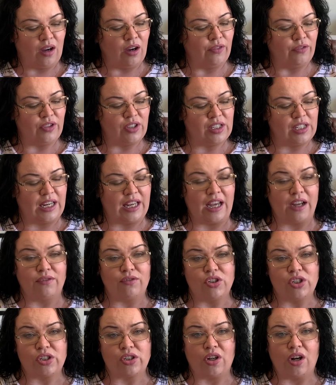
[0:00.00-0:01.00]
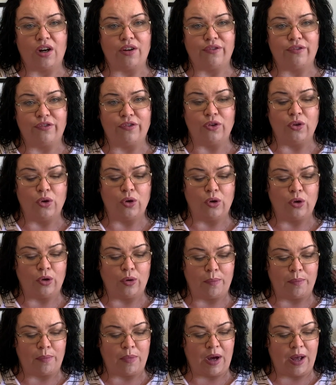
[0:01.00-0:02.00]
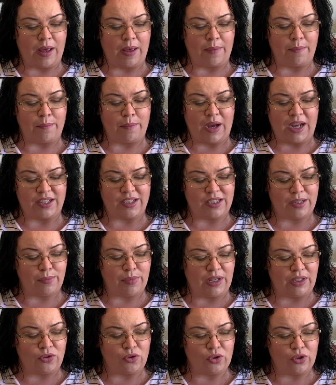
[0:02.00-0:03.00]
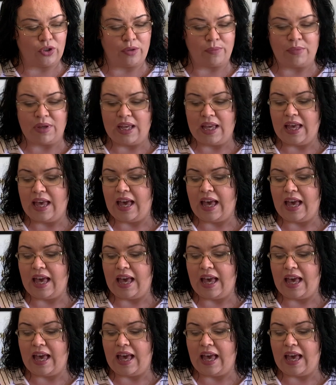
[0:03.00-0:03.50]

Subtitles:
obviously I've just got for my master bedroom.